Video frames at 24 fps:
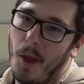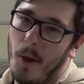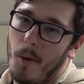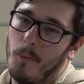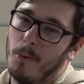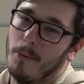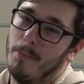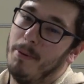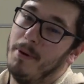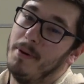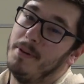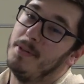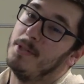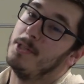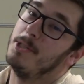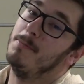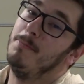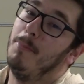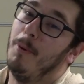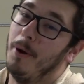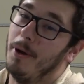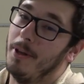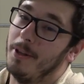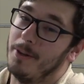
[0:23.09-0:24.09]
we're putting a
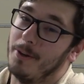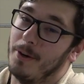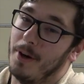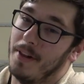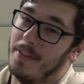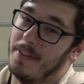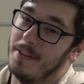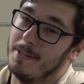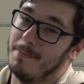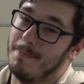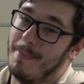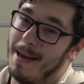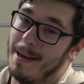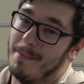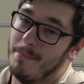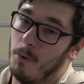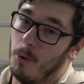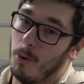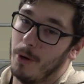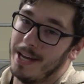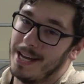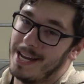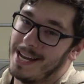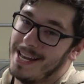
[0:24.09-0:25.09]
spoiler on this bad
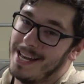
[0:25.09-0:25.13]
boy.